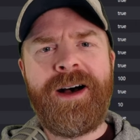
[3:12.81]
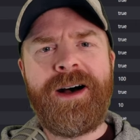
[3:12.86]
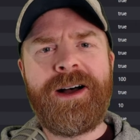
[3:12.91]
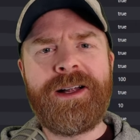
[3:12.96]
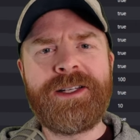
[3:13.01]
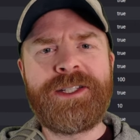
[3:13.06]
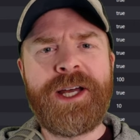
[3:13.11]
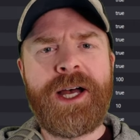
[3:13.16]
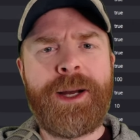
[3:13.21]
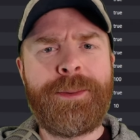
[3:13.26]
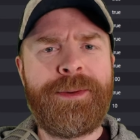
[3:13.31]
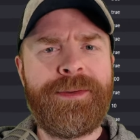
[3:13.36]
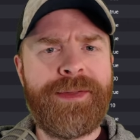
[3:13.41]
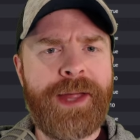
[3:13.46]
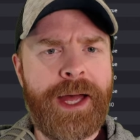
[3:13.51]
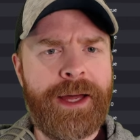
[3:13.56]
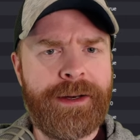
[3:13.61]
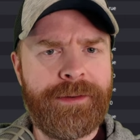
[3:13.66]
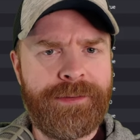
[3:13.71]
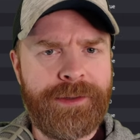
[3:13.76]
On top of
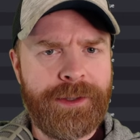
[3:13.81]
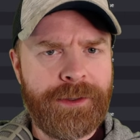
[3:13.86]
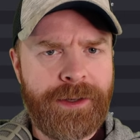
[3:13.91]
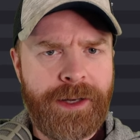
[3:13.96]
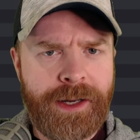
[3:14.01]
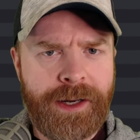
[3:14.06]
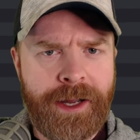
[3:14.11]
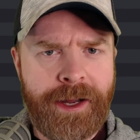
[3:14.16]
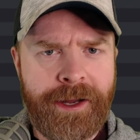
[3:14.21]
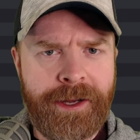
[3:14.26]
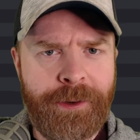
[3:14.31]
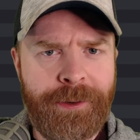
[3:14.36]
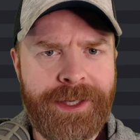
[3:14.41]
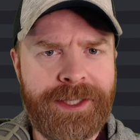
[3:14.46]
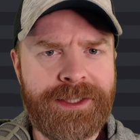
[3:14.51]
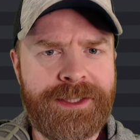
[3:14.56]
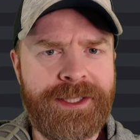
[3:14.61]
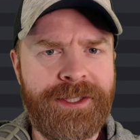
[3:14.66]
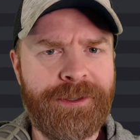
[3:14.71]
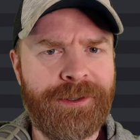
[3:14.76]
that, if you're on
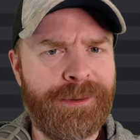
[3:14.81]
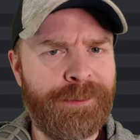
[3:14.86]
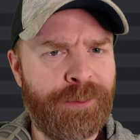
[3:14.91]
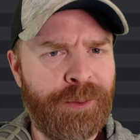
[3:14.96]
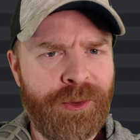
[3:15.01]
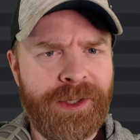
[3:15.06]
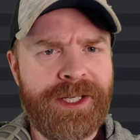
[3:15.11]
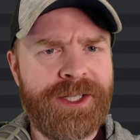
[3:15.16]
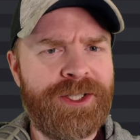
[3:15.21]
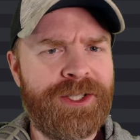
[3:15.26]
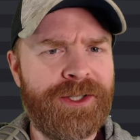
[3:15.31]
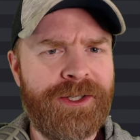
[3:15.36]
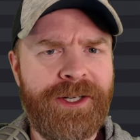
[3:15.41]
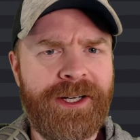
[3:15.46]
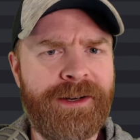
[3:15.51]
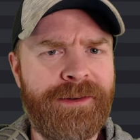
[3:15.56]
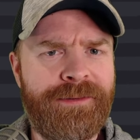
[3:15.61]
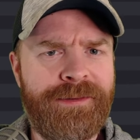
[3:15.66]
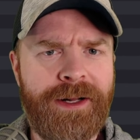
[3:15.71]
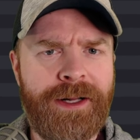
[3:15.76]
iOS here, I'm pretty sure
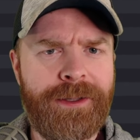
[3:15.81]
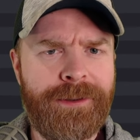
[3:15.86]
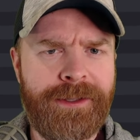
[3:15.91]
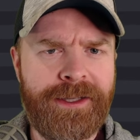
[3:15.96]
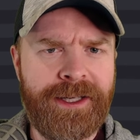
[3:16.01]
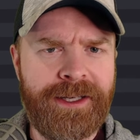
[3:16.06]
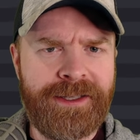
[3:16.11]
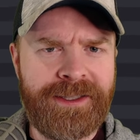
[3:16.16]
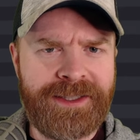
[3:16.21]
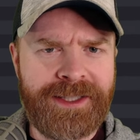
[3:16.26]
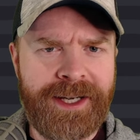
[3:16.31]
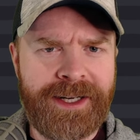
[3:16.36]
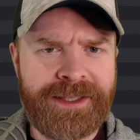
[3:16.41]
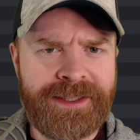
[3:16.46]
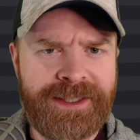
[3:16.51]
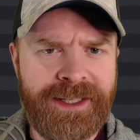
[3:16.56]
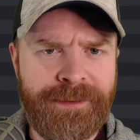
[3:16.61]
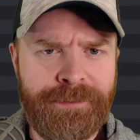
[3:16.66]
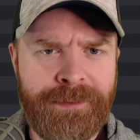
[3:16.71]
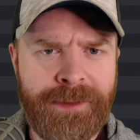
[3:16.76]
you can follow the exact
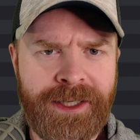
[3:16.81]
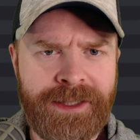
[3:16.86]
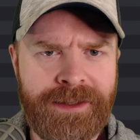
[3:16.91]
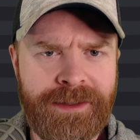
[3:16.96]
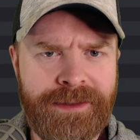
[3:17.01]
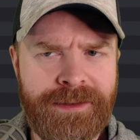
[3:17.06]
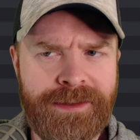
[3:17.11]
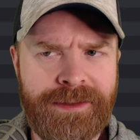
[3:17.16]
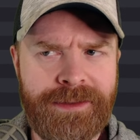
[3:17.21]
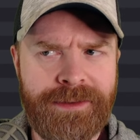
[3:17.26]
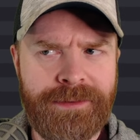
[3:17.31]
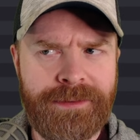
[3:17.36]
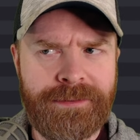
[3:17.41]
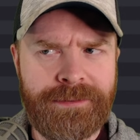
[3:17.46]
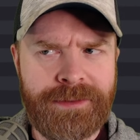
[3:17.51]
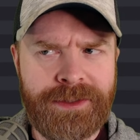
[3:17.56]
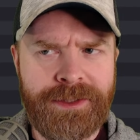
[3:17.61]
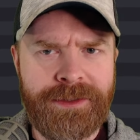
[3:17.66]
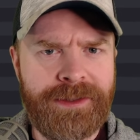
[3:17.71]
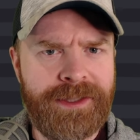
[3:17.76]
same method to
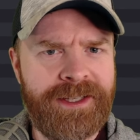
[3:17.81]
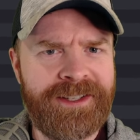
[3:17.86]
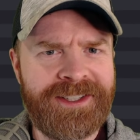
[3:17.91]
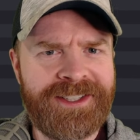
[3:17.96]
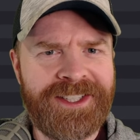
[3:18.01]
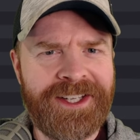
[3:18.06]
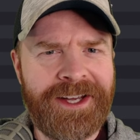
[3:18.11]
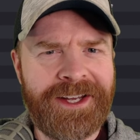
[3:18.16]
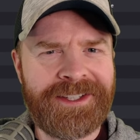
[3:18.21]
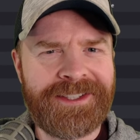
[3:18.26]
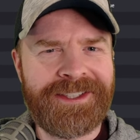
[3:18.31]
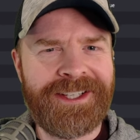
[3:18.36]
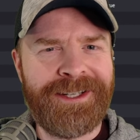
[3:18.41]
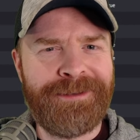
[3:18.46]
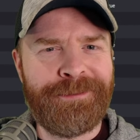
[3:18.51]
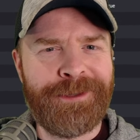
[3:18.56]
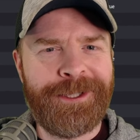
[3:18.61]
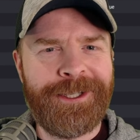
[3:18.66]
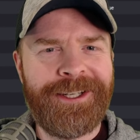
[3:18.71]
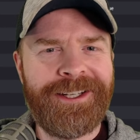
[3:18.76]
do the exact
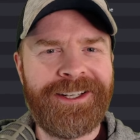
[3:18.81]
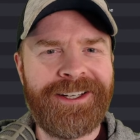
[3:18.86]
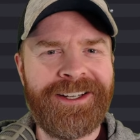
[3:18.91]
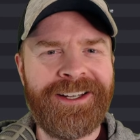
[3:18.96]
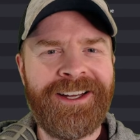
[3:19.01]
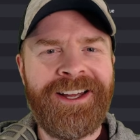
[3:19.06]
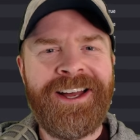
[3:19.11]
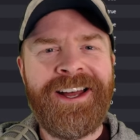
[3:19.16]
same thing.